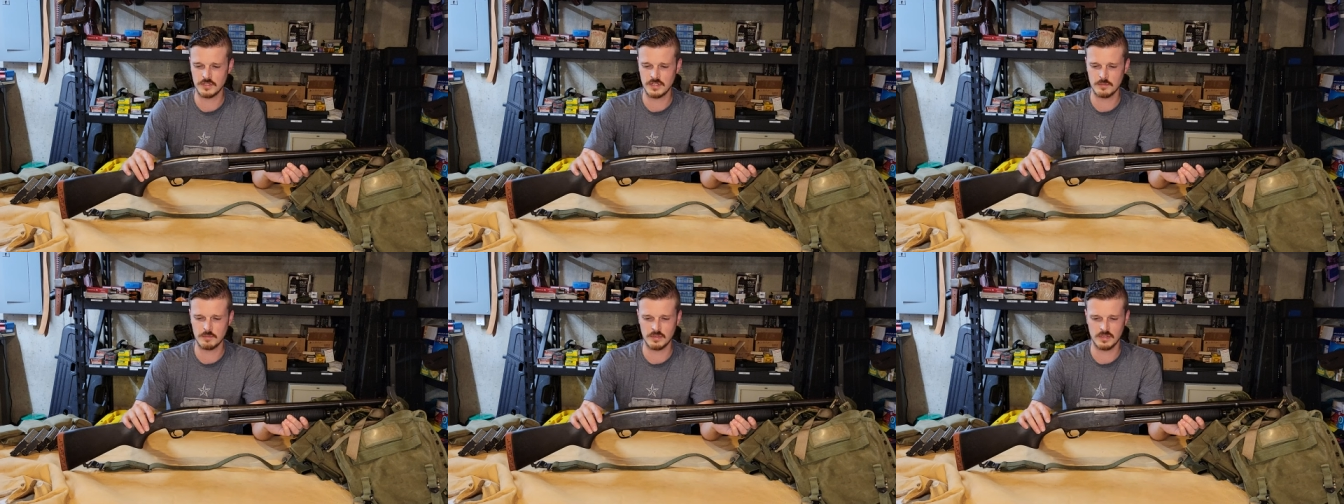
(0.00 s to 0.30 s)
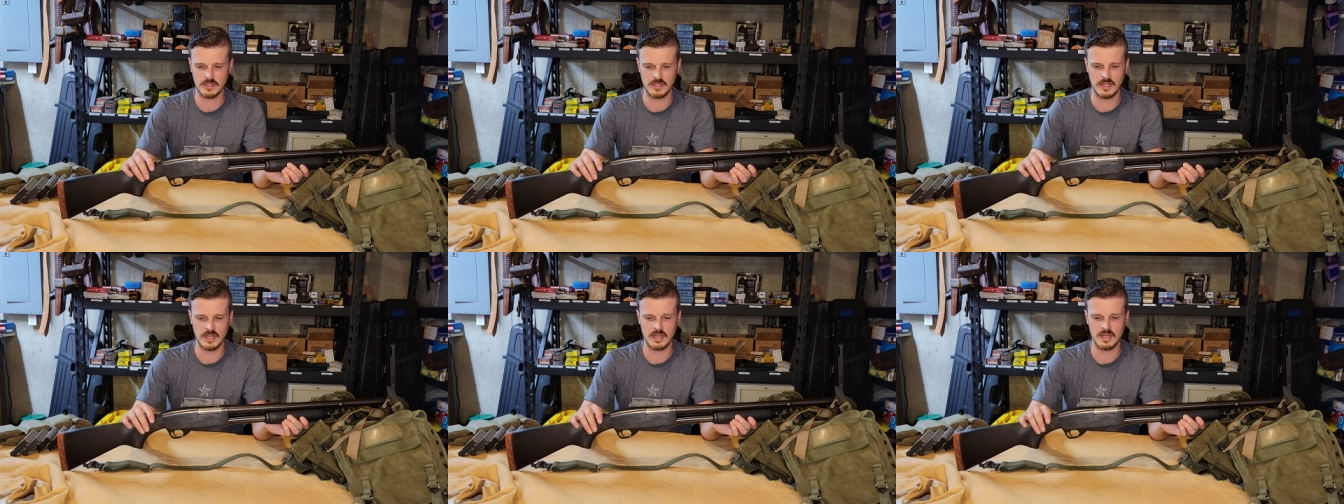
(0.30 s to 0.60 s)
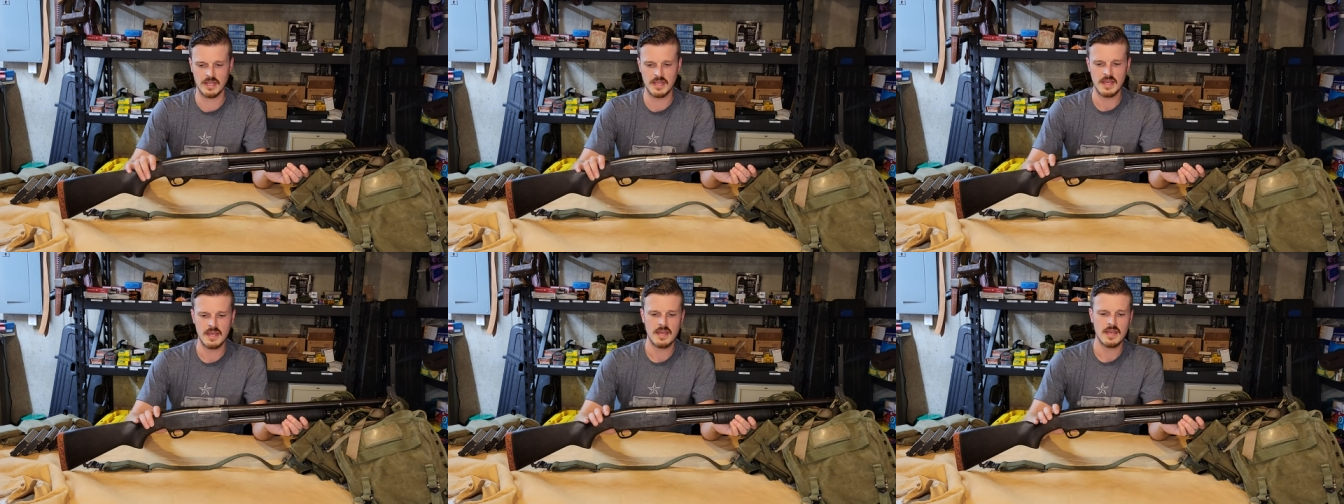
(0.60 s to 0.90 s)
deep into
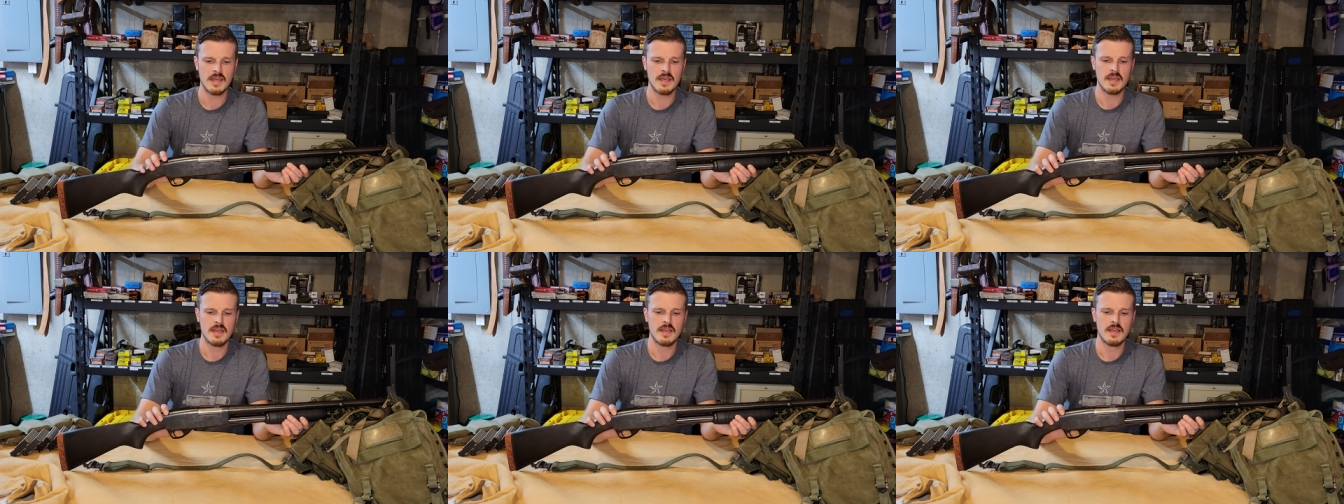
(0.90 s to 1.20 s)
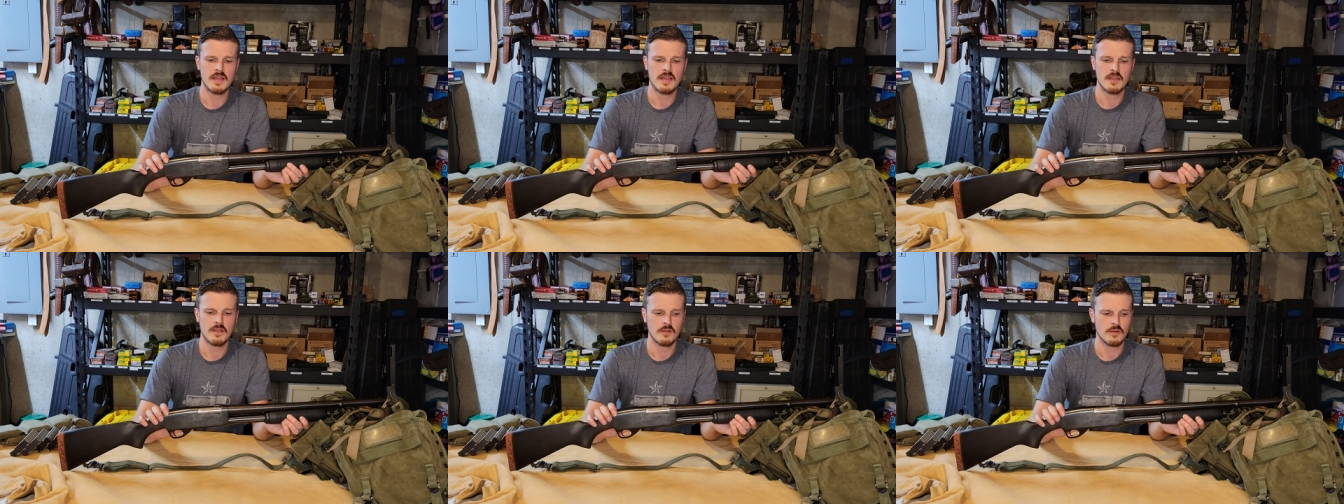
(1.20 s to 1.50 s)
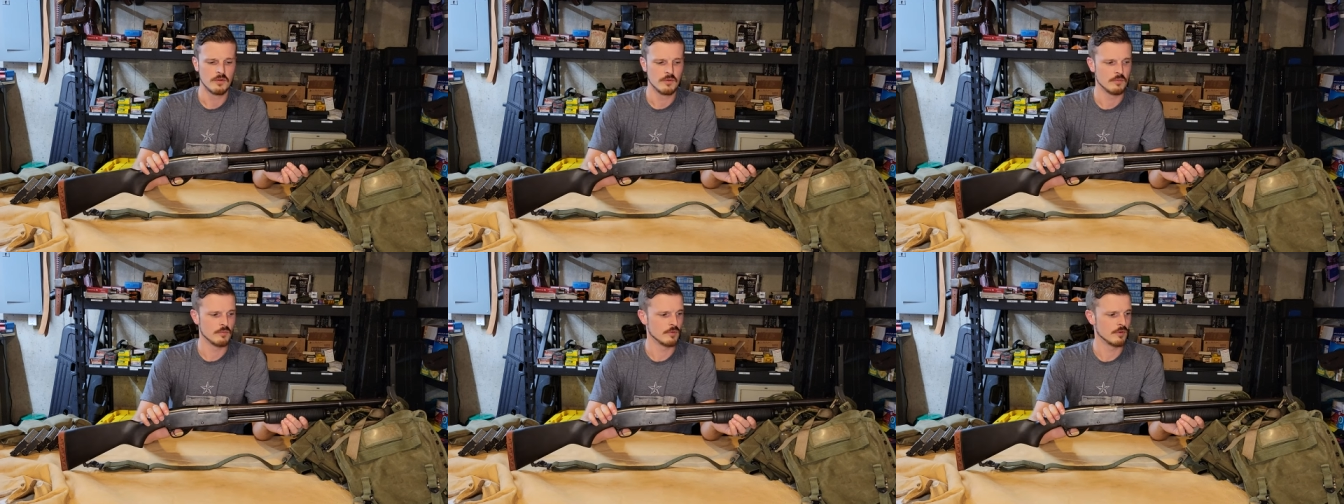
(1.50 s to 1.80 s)
that,
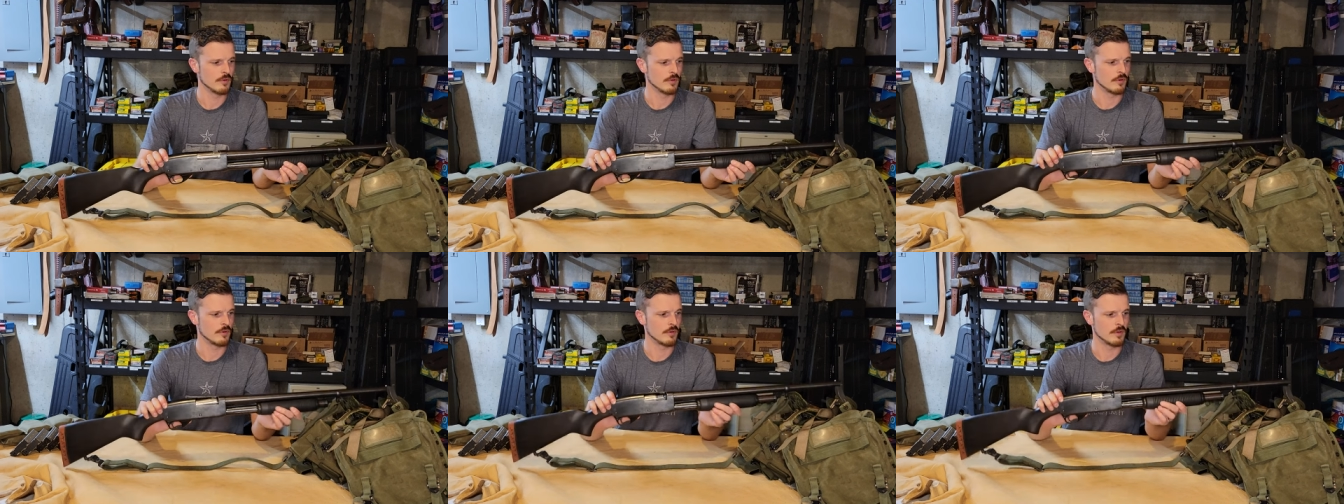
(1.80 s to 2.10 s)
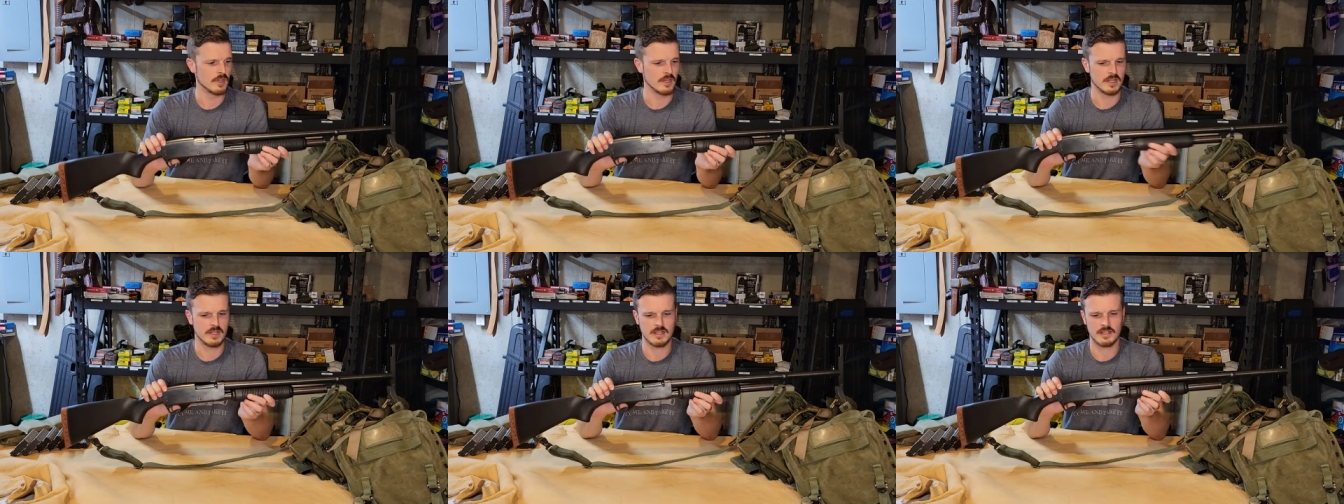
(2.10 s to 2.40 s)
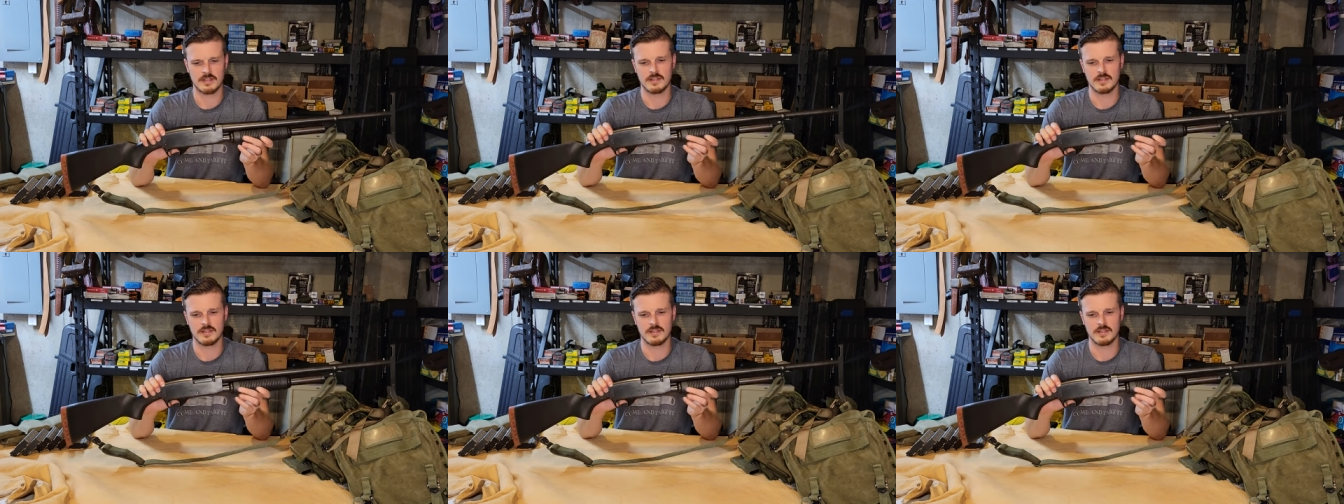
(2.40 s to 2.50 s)
real quick,